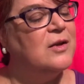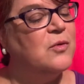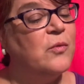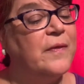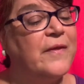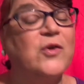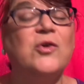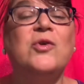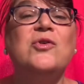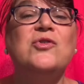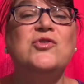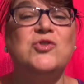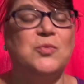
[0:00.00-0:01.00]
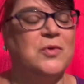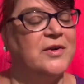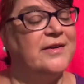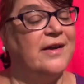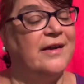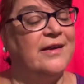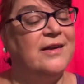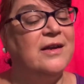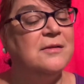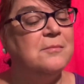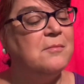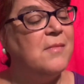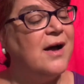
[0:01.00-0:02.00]
When the curls were done,
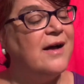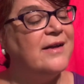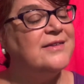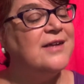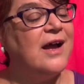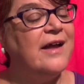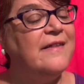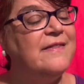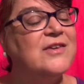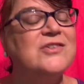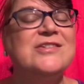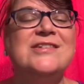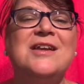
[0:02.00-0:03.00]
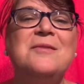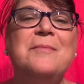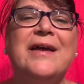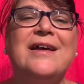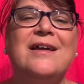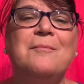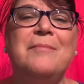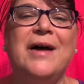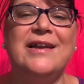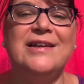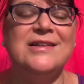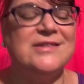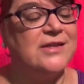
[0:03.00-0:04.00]
Ma tied their
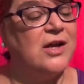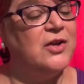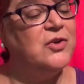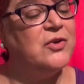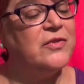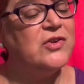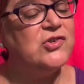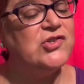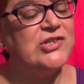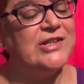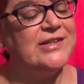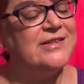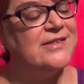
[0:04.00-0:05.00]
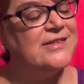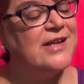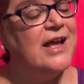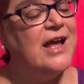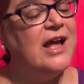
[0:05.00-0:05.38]
sunbonnets under their chins,